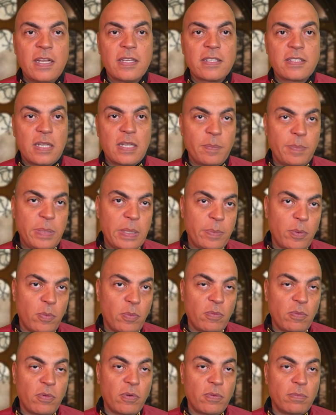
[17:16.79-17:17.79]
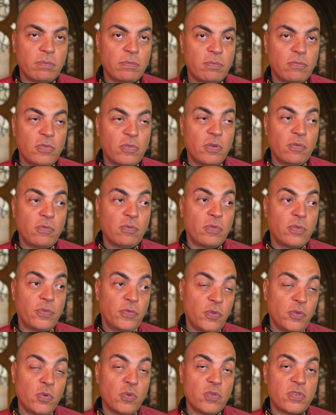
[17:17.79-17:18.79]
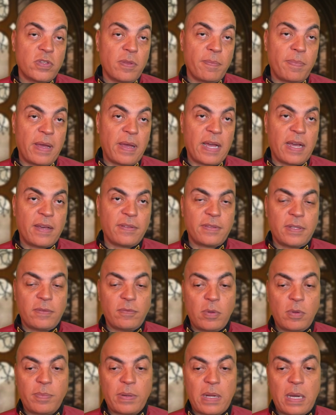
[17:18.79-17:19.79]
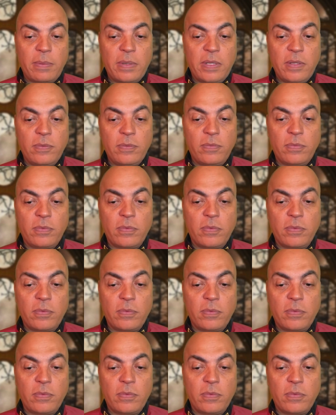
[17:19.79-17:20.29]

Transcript: Some people will refuse the path and will probably